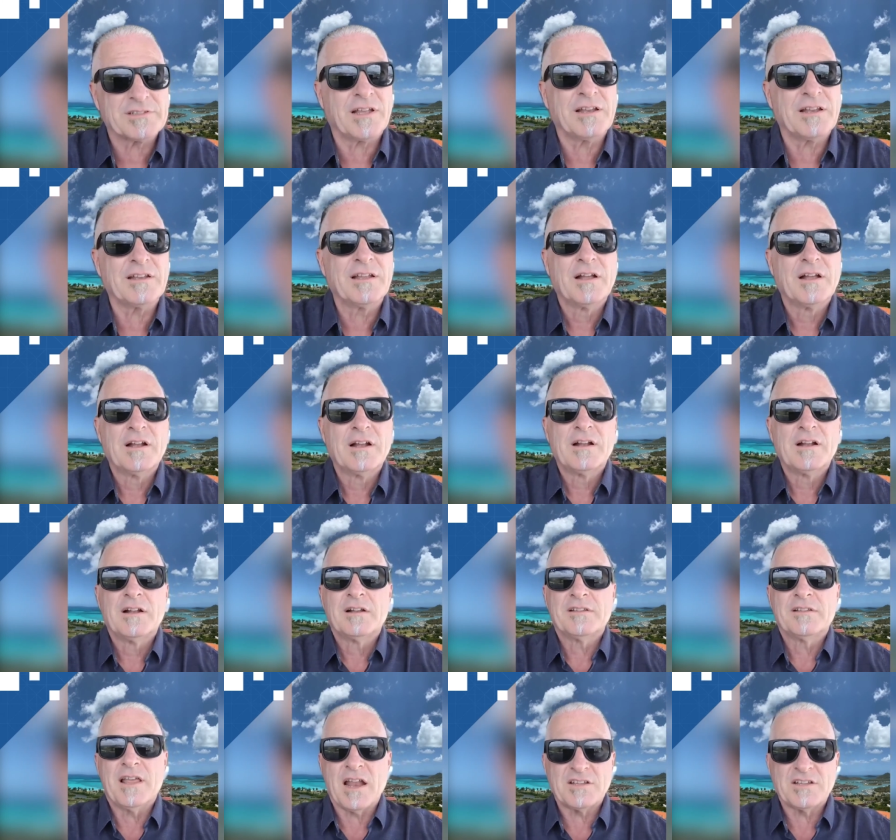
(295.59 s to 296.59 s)
And
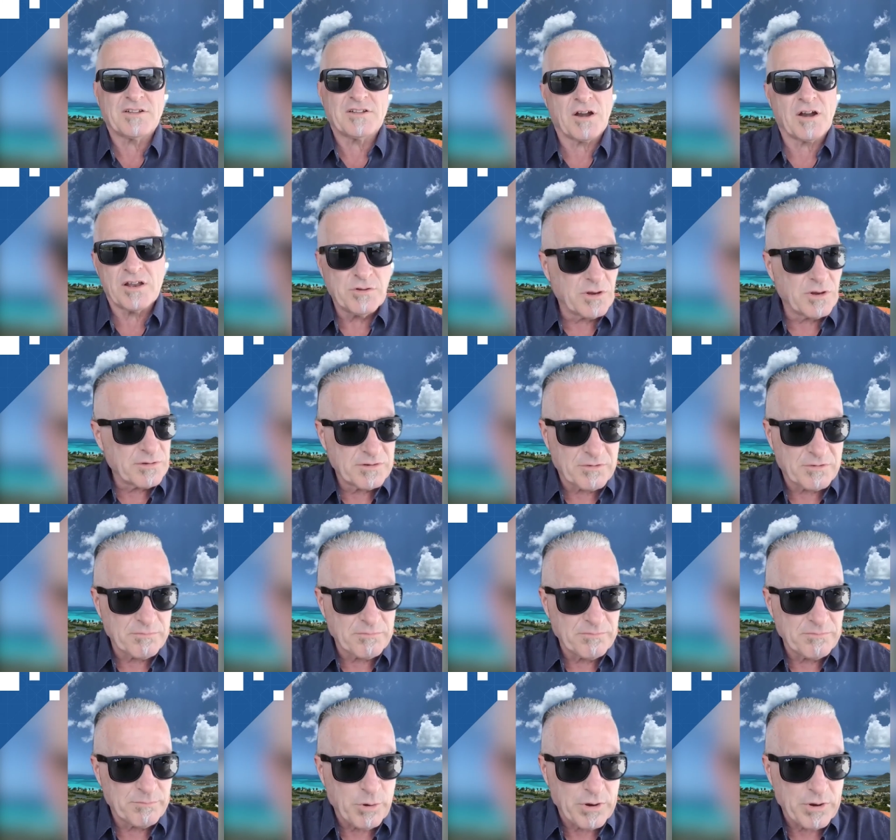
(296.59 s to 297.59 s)
then I started doing
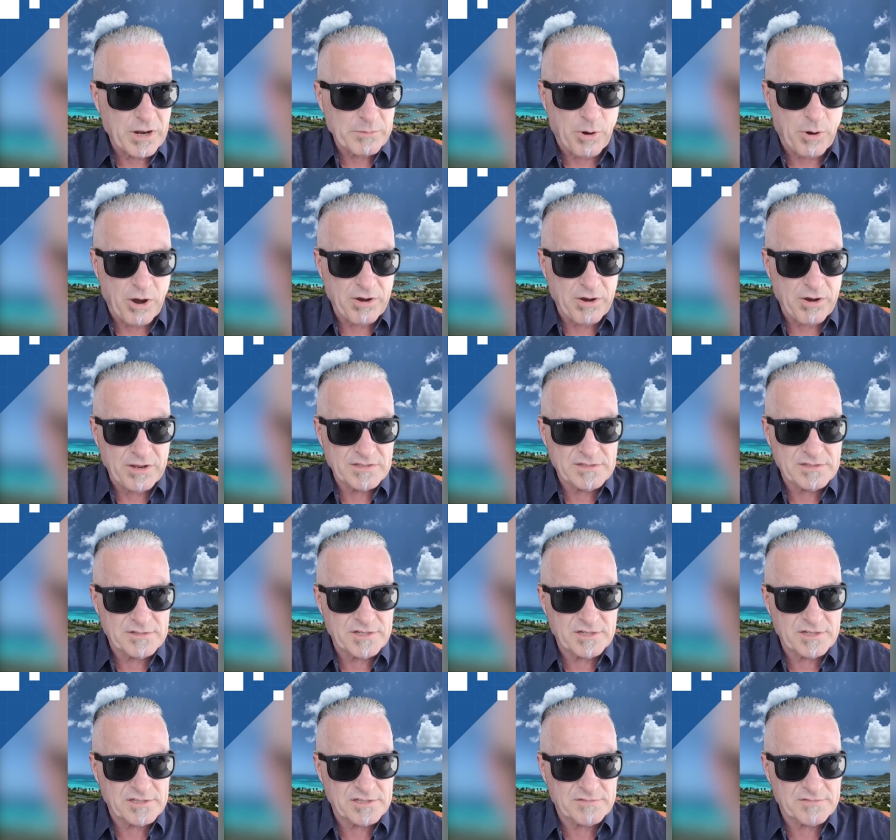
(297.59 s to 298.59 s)
Bodog parties
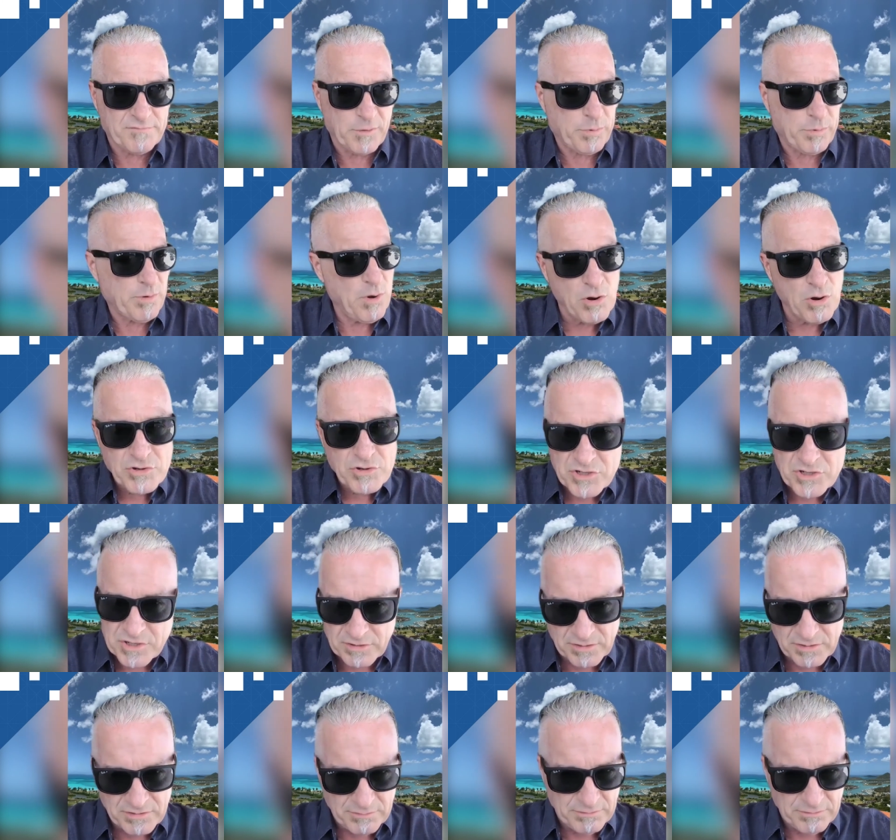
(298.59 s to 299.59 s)
just for
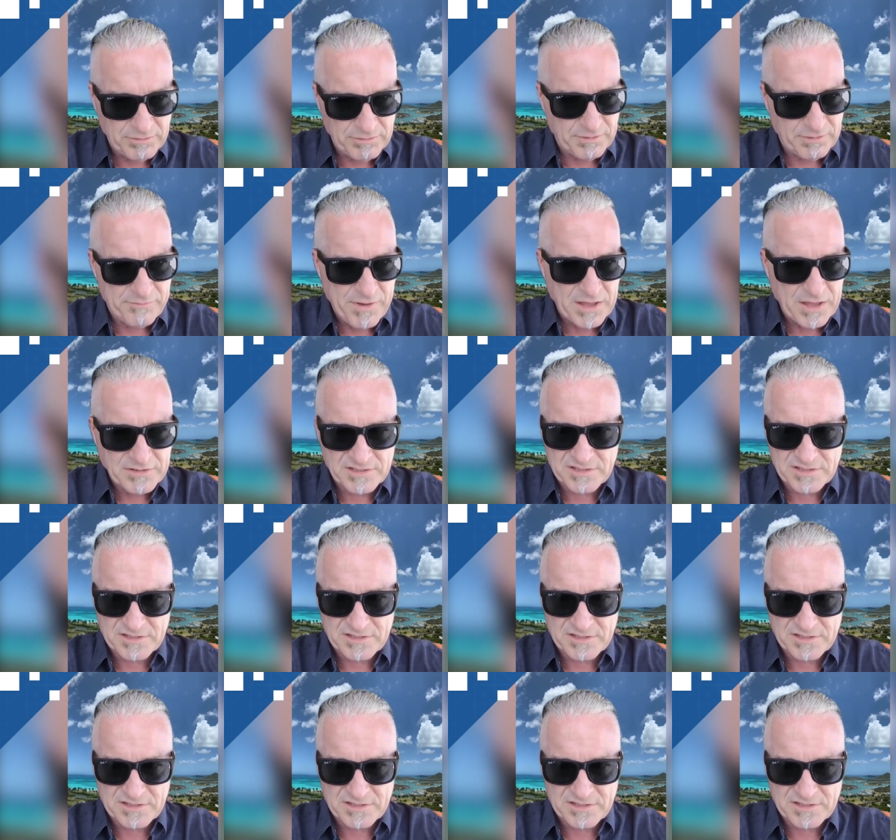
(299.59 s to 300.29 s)
promotional events,